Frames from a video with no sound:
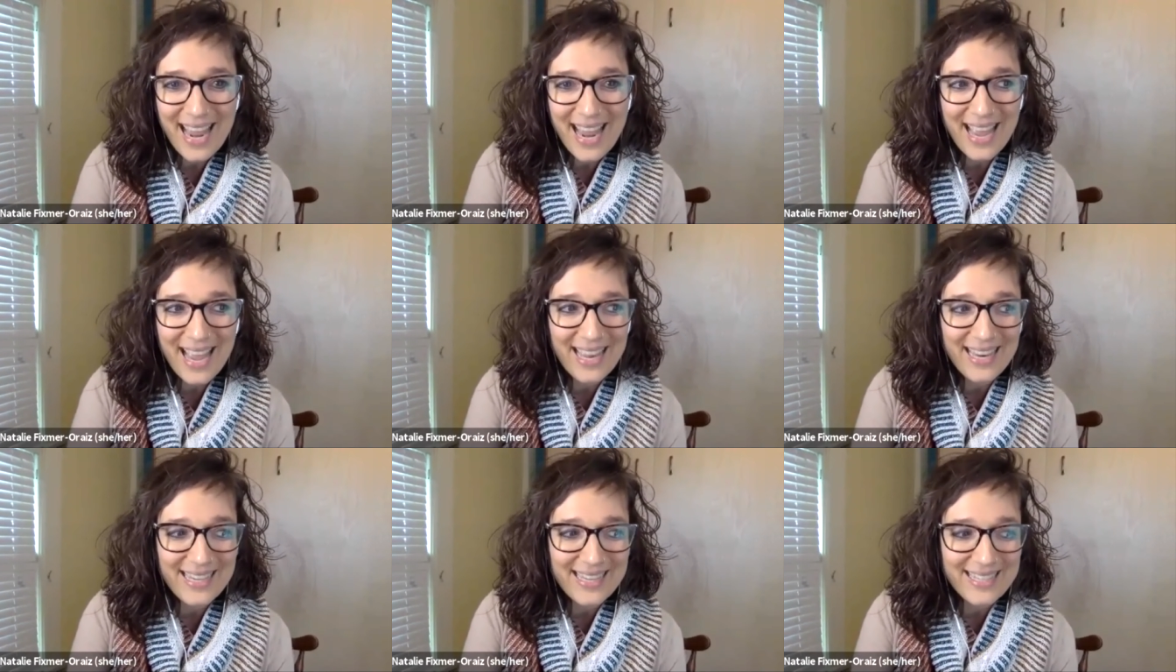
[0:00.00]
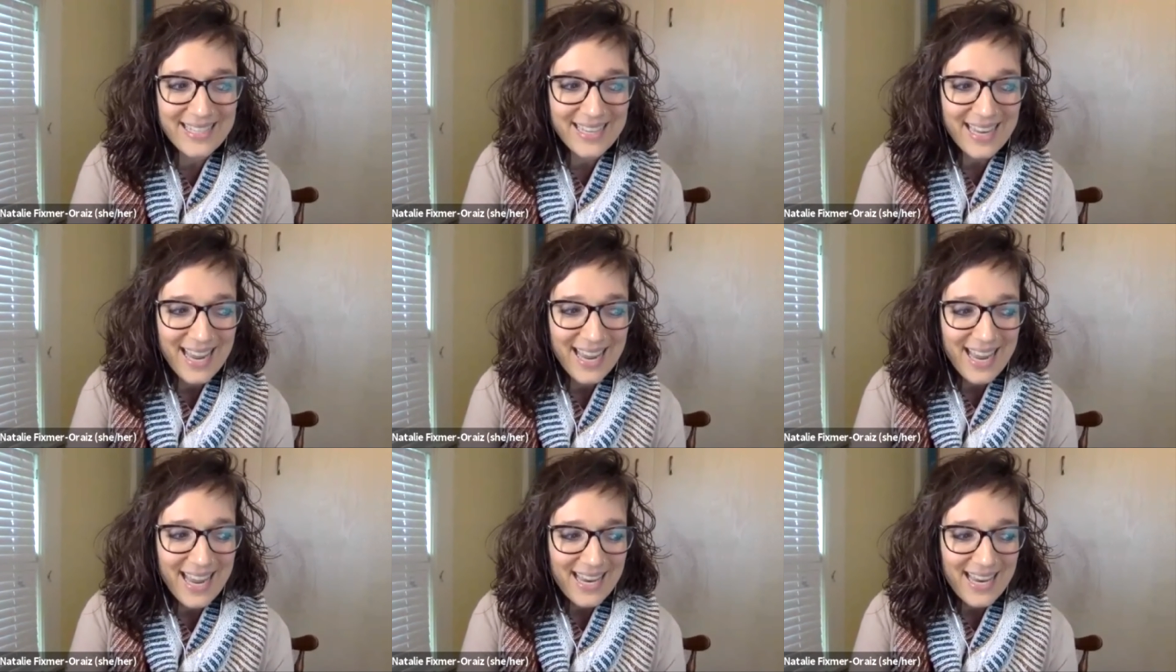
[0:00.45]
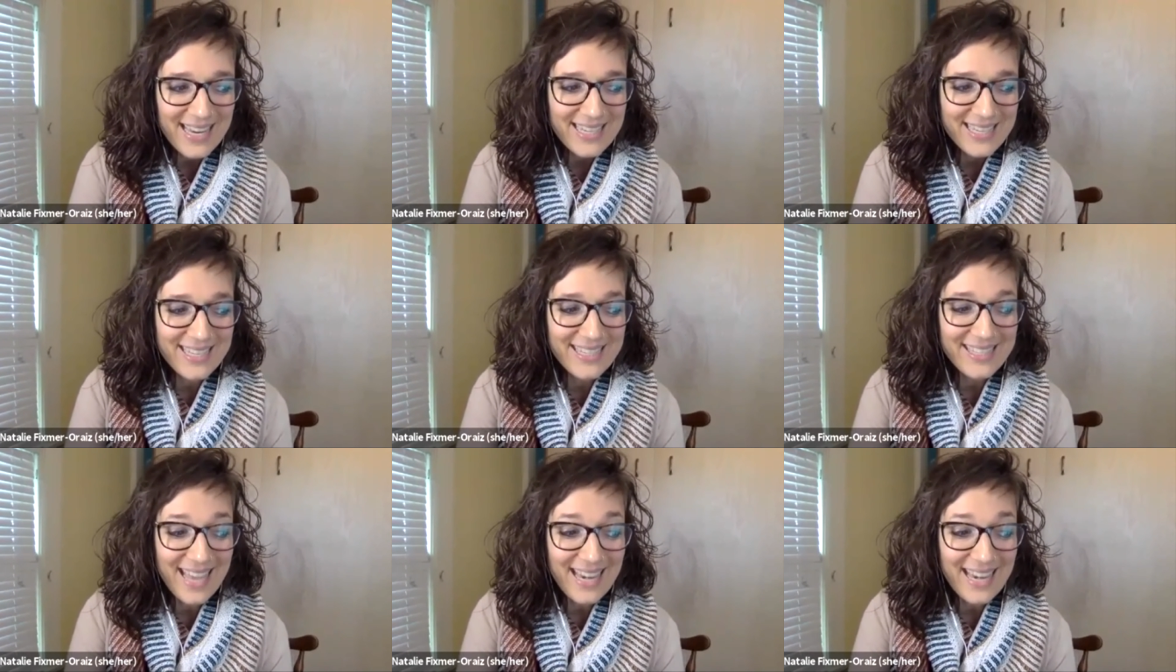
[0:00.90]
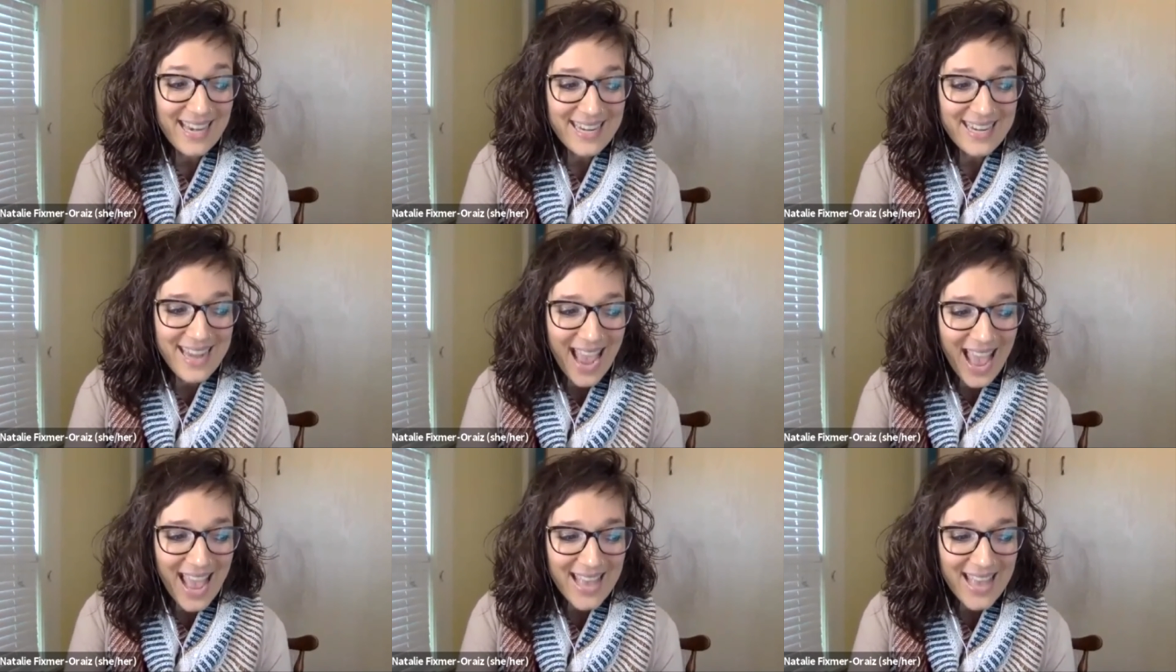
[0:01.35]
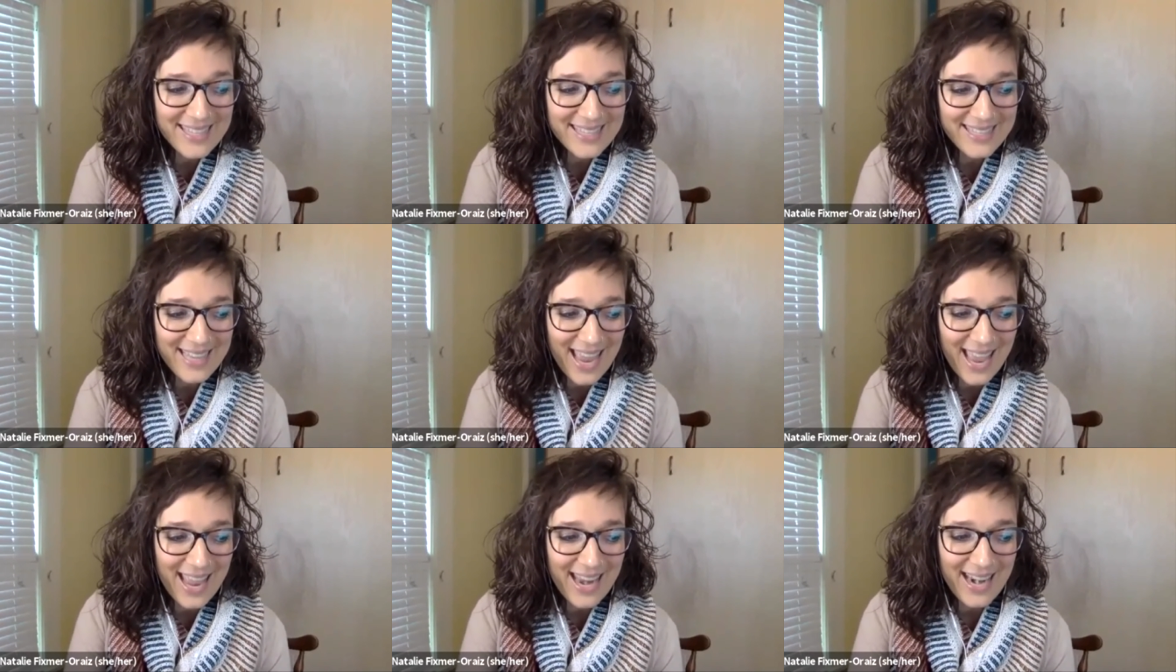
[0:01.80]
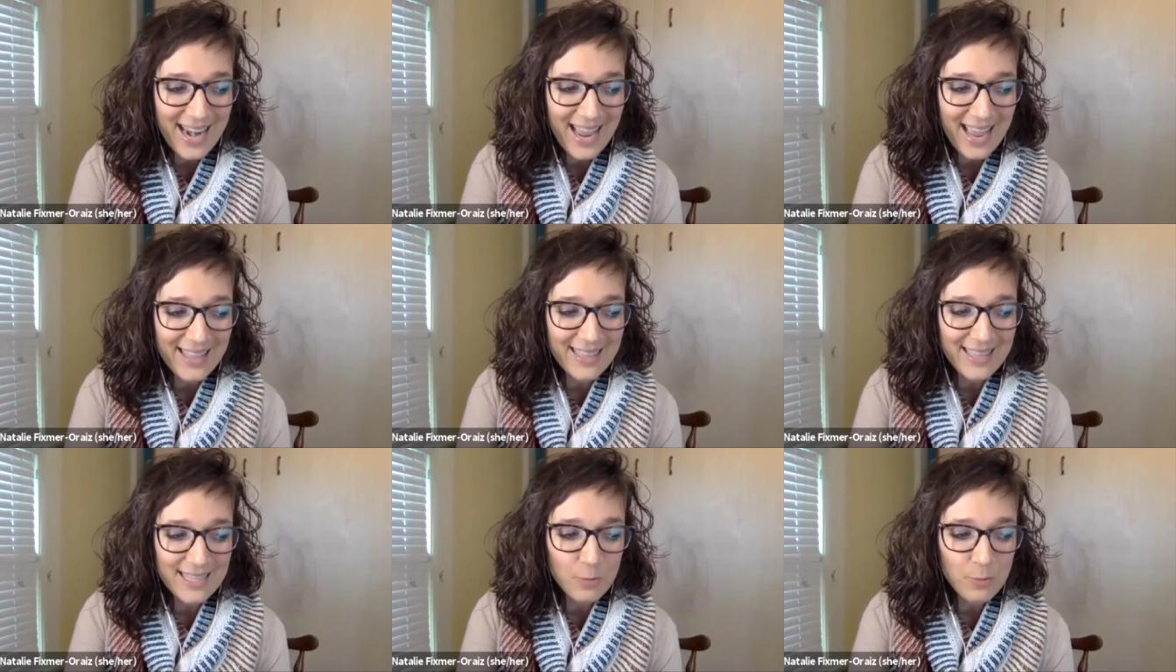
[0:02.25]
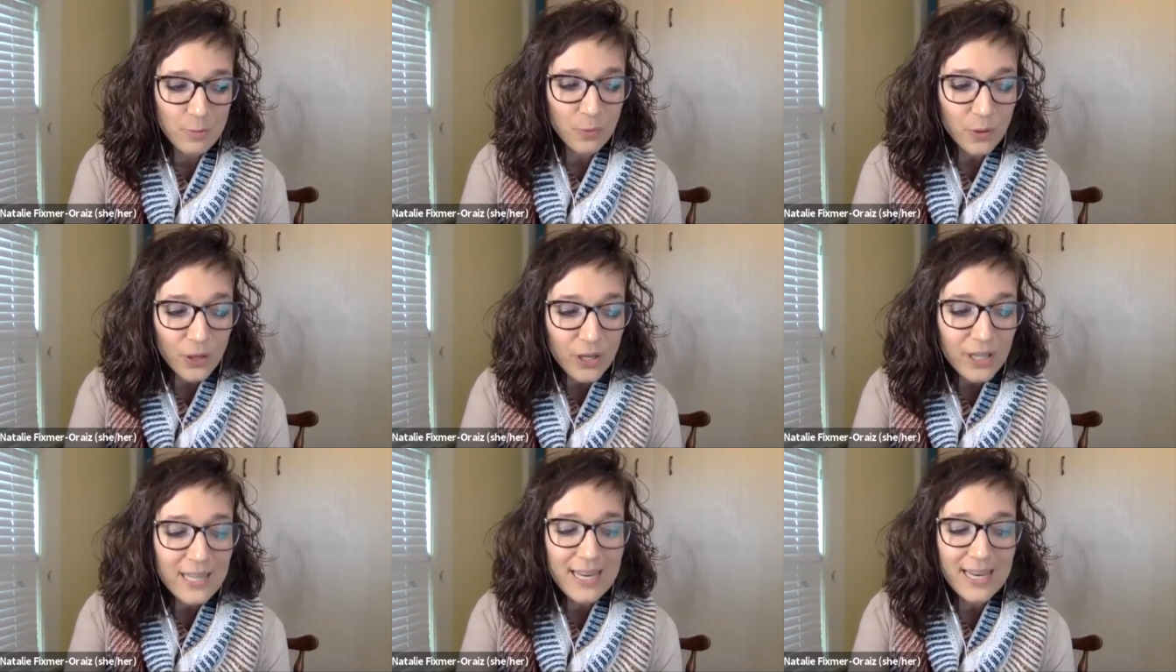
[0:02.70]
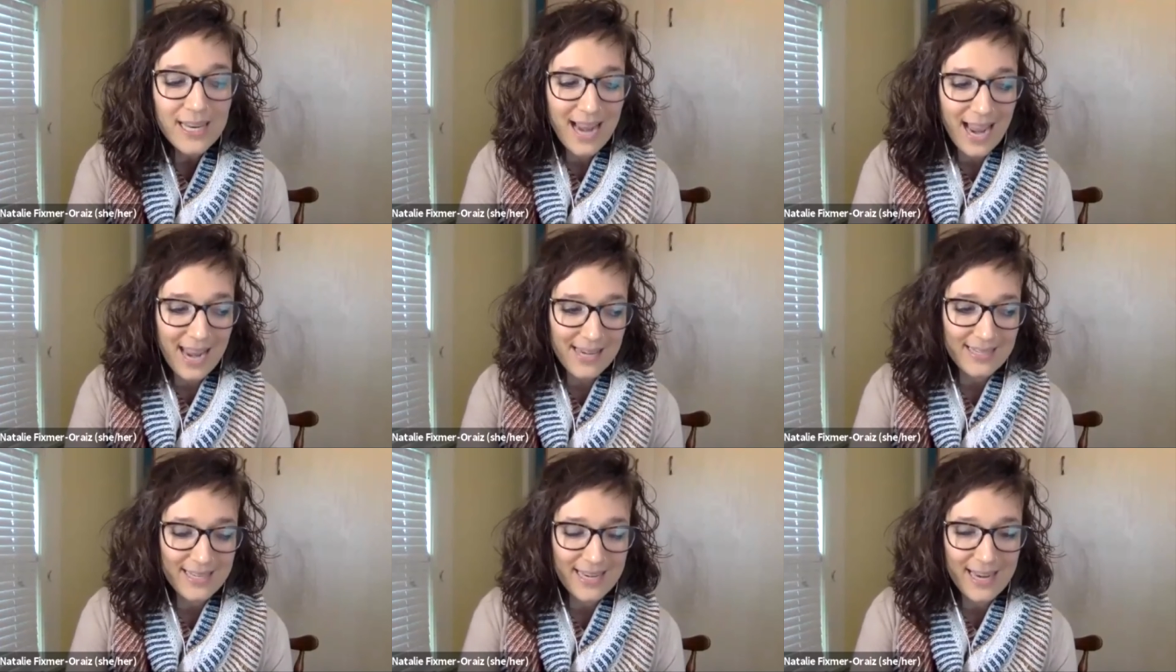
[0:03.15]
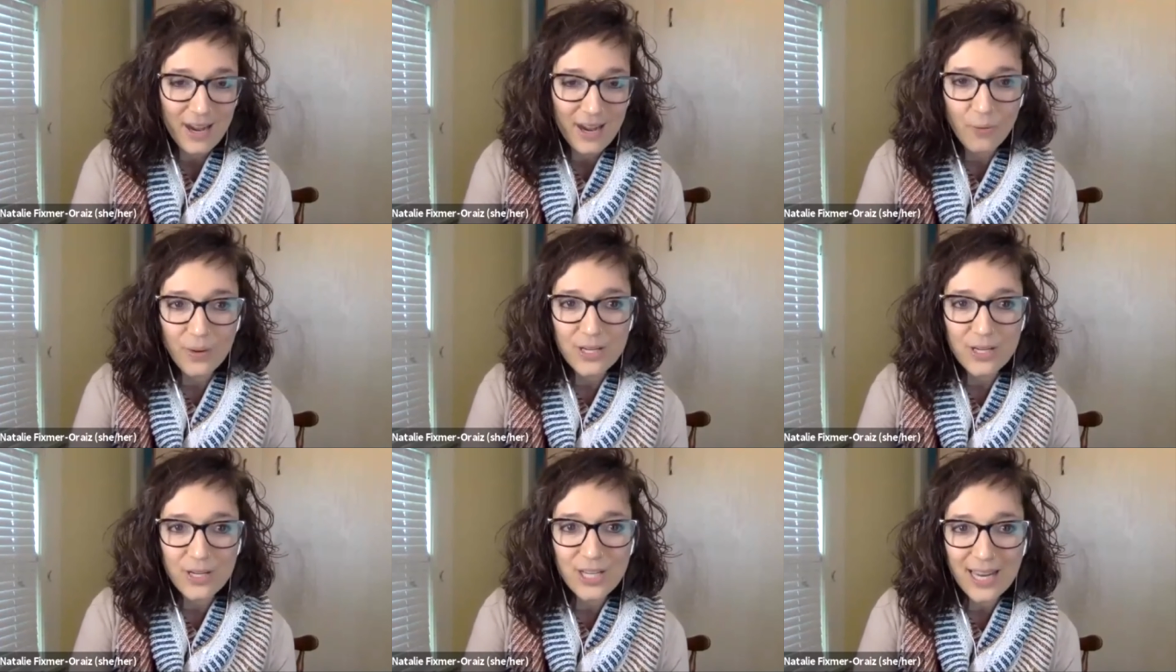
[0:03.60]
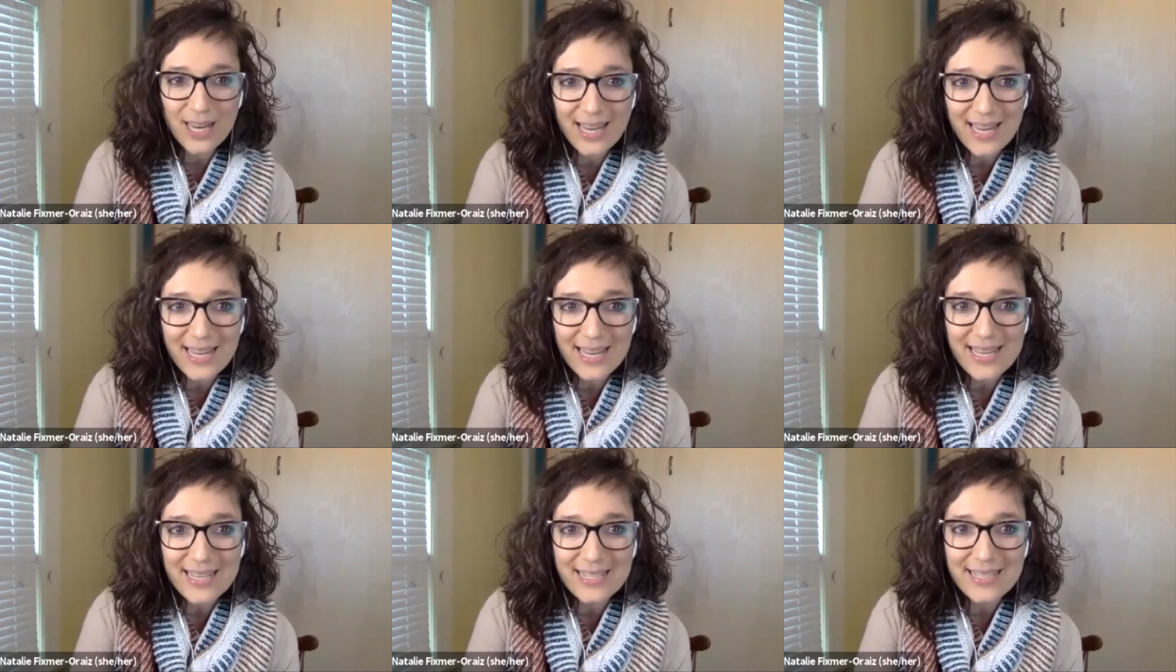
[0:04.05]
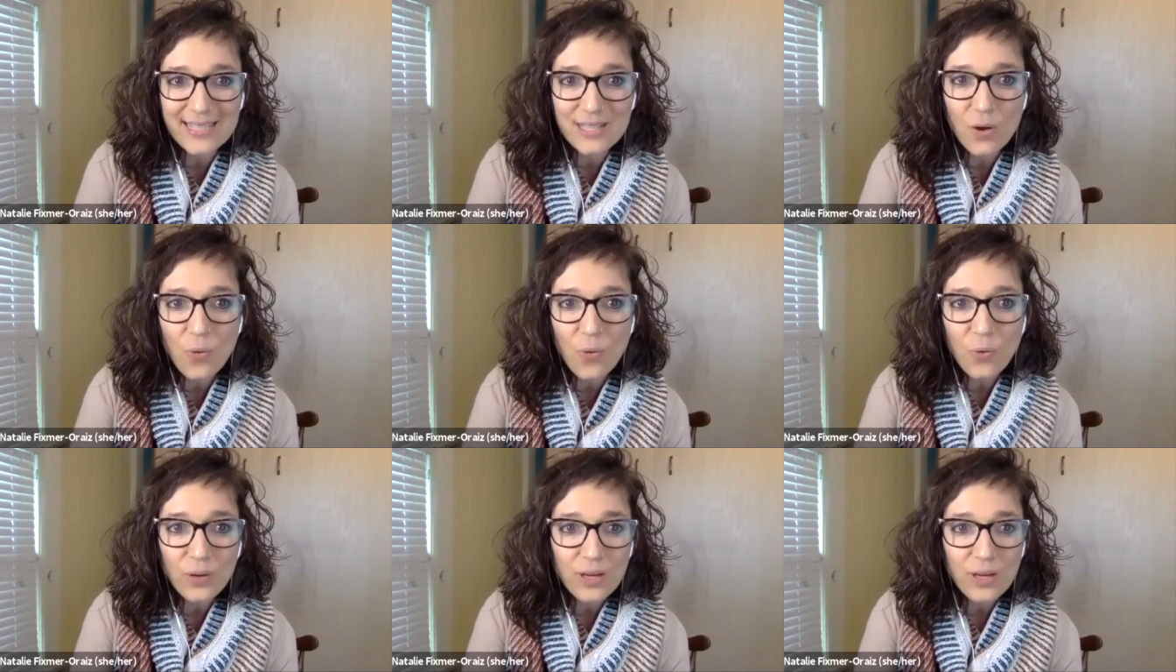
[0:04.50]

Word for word: And she said yes and had this brilliant idea, which is,